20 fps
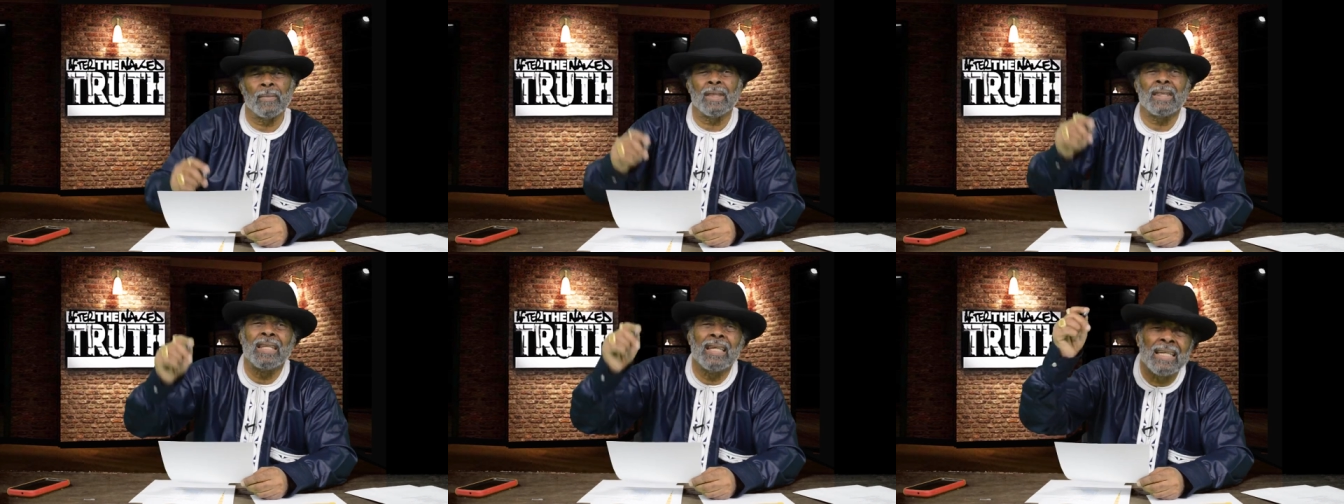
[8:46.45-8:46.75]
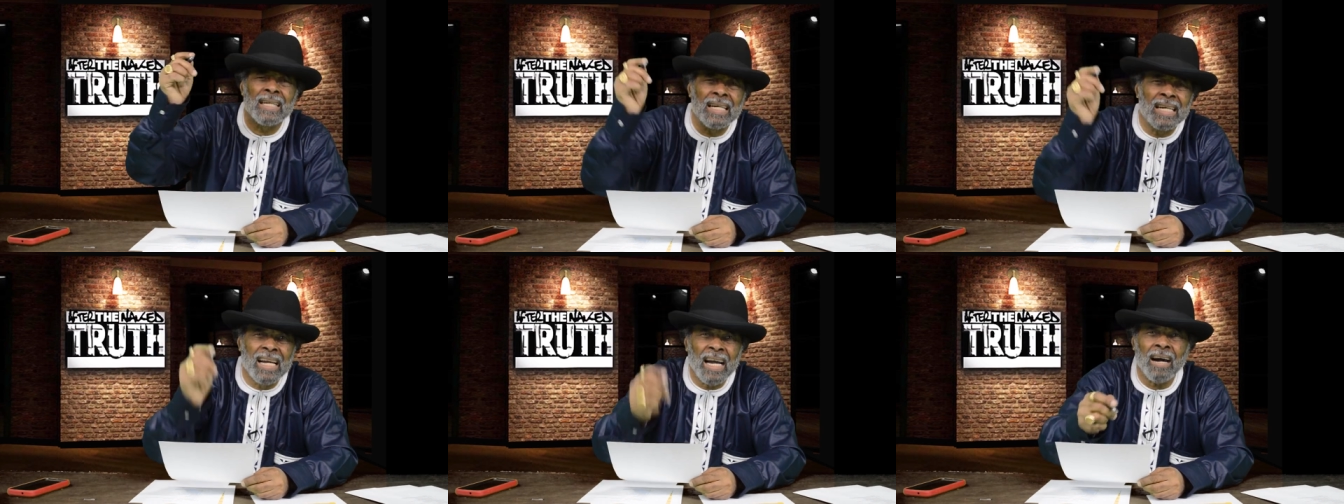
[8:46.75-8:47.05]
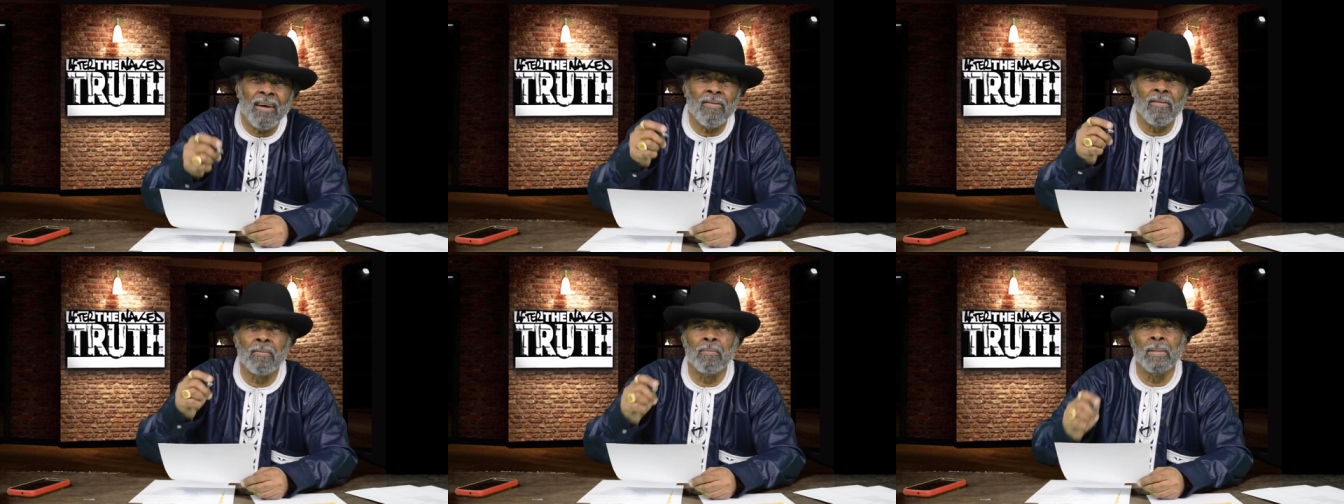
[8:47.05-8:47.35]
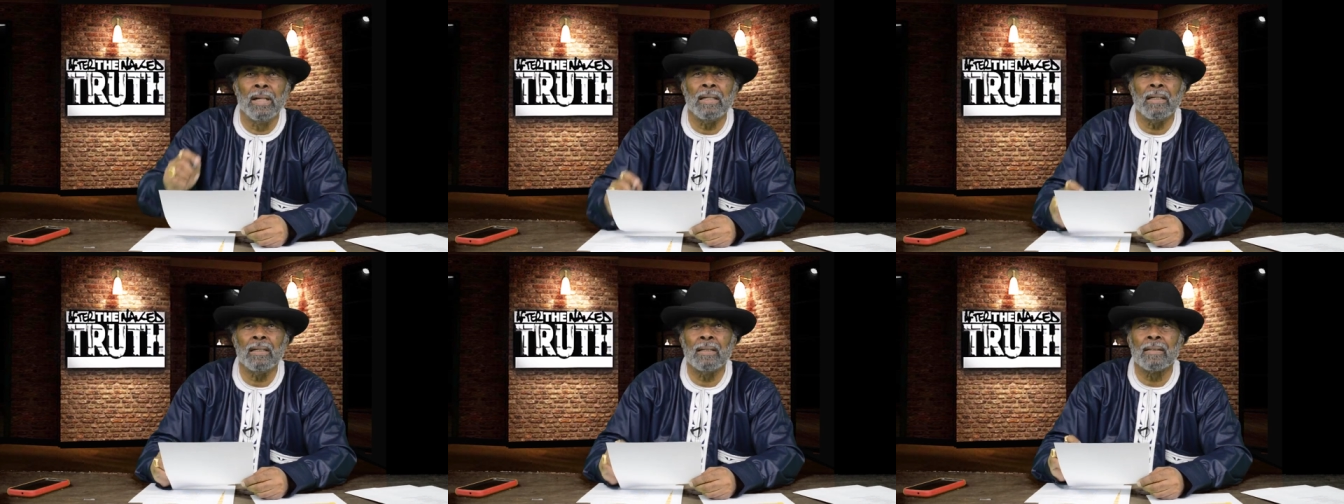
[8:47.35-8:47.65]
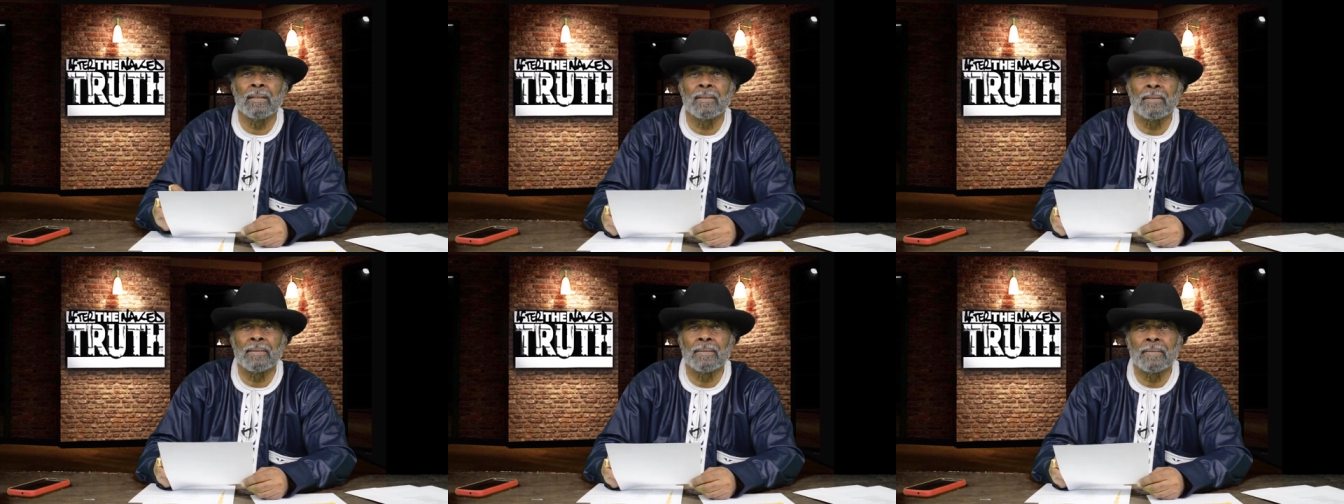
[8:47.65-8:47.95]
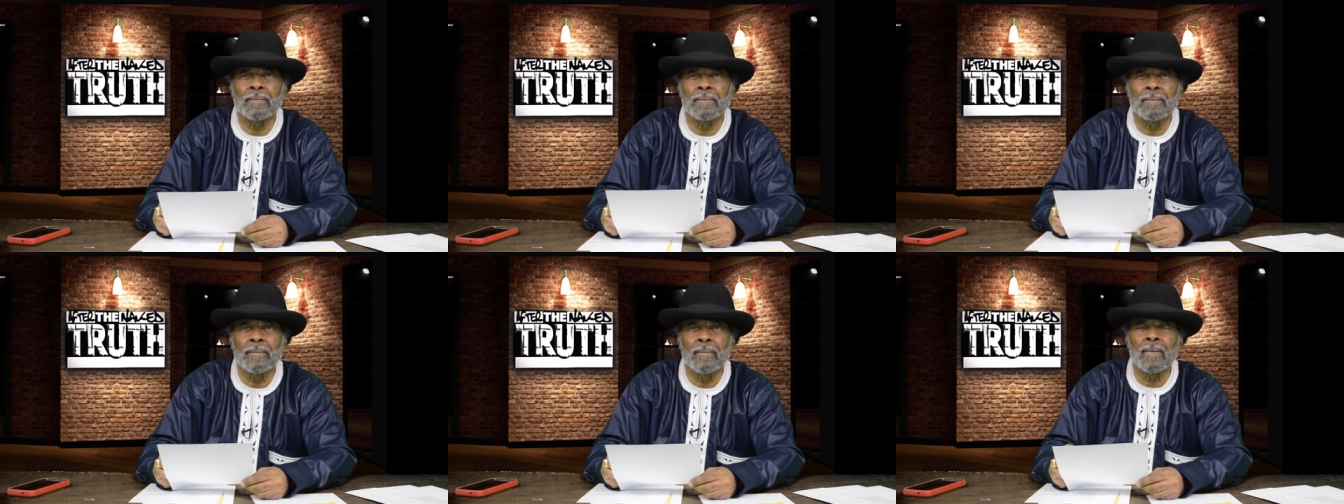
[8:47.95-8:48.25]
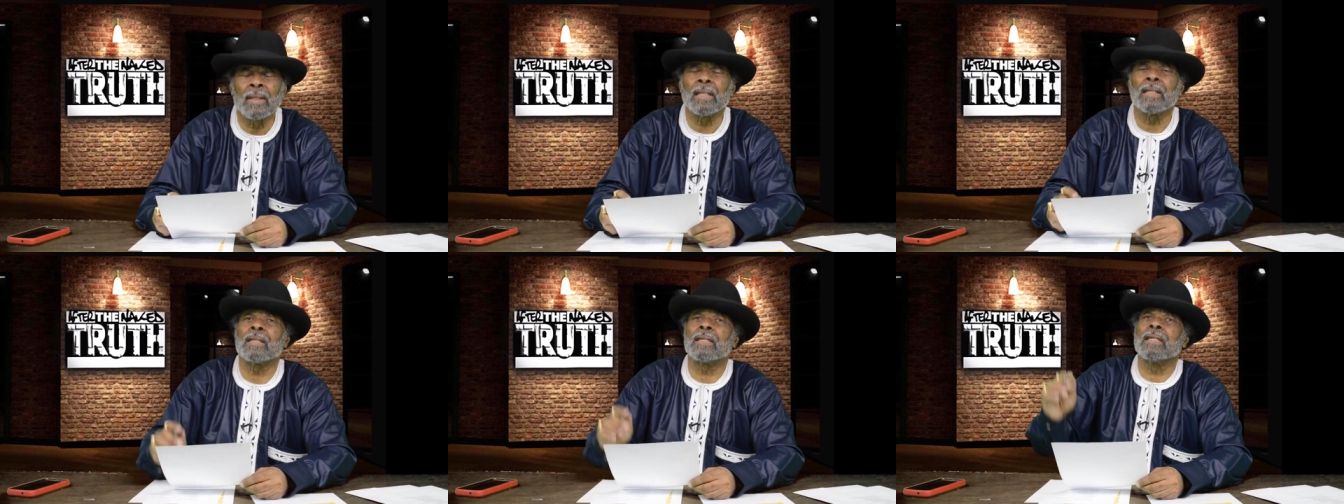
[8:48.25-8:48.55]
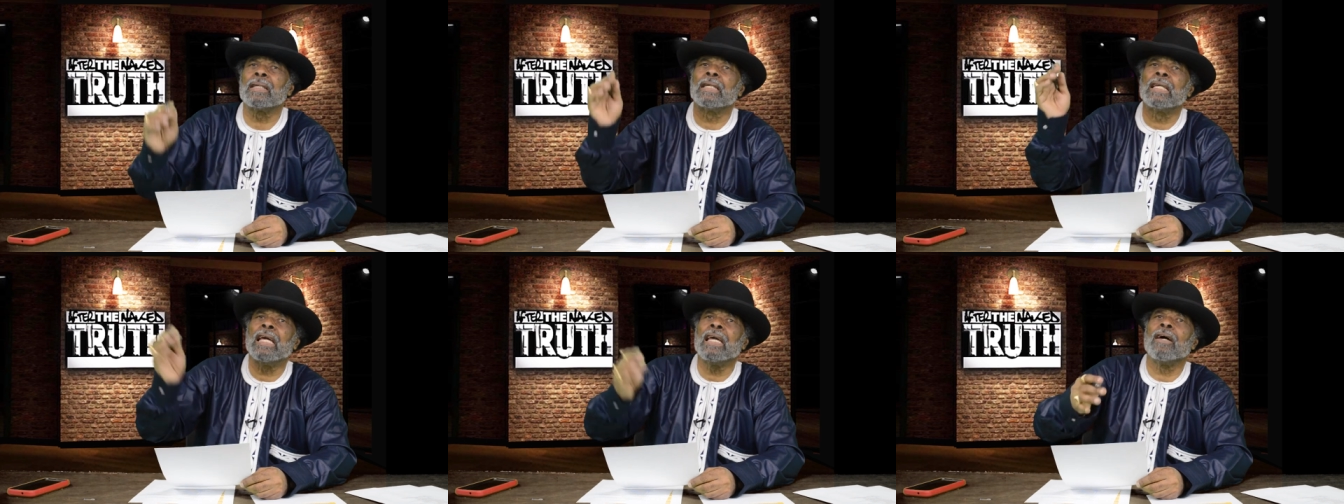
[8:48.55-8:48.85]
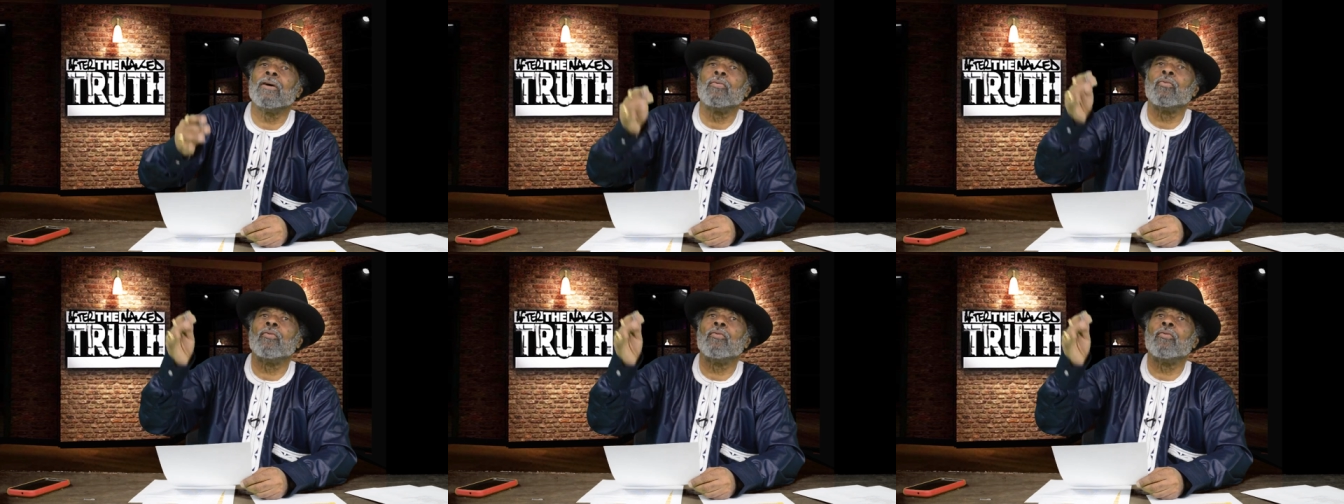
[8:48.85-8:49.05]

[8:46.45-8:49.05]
the government to give